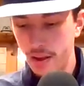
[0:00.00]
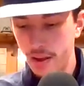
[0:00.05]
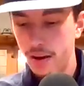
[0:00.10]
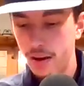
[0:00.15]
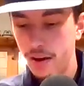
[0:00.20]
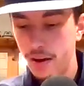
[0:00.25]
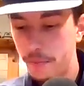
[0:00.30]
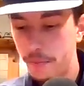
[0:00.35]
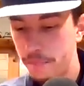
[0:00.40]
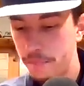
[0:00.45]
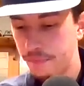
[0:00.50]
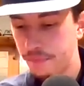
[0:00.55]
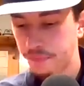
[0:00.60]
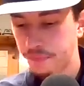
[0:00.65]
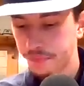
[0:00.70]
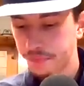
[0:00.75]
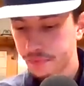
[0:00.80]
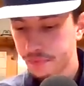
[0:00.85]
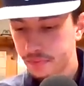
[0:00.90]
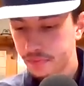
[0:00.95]
Um,
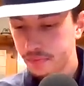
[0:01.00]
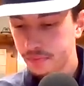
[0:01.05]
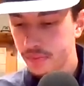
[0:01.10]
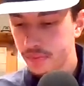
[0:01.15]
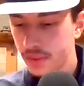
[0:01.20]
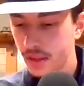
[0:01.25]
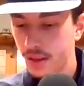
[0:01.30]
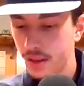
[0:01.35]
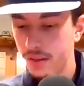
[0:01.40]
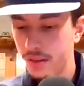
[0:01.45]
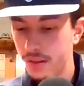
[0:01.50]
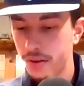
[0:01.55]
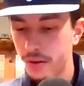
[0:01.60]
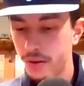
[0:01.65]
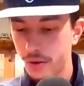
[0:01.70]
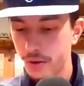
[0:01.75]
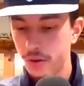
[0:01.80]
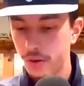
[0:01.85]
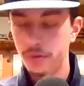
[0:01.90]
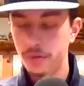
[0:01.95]
I think
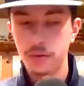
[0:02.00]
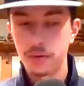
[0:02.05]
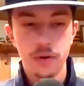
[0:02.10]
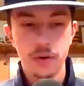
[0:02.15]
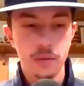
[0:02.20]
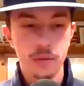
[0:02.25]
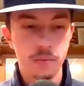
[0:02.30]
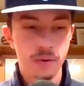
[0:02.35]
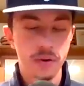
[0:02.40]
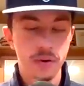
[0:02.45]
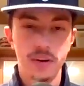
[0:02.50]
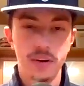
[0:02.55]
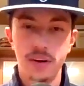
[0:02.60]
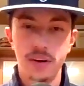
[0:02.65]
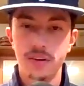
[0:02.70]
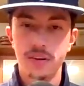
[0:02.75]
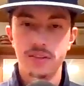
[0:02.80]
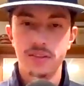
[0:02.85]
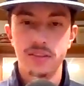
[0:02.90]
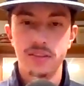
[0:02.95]
I'll go over one more
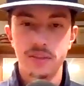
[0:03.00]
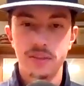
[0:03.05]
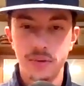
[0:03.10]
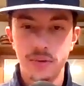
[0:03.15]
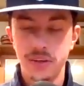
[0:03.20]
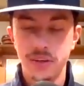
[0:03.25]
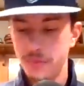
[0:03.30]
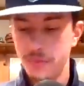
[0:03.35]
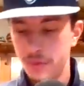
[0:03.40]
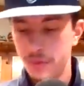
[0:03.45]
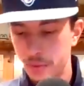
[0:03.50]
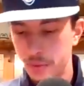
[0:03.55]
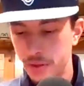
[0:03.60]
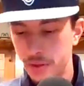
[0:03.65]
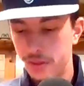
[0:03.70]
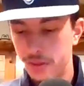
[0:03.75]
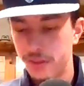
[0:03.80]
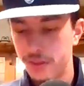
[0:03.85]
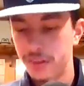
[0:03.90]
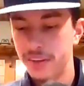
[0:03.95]
here since we
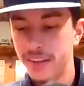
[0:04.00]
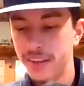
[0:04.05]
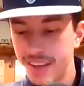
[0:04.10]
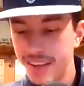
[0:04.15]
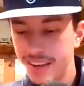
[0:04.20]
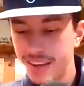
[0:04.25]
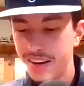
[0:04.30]
went on